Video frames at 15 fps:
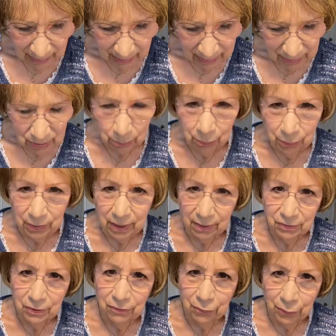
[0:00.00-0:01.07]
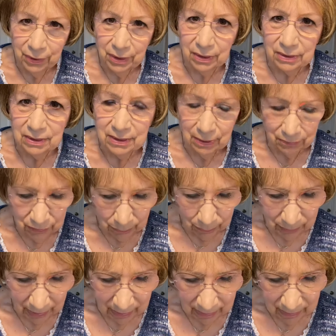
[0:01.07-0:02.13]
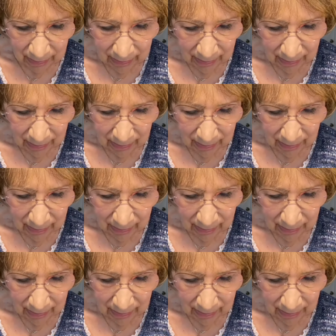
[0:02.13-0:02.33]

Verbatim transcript: And so we have to free ourselves from that.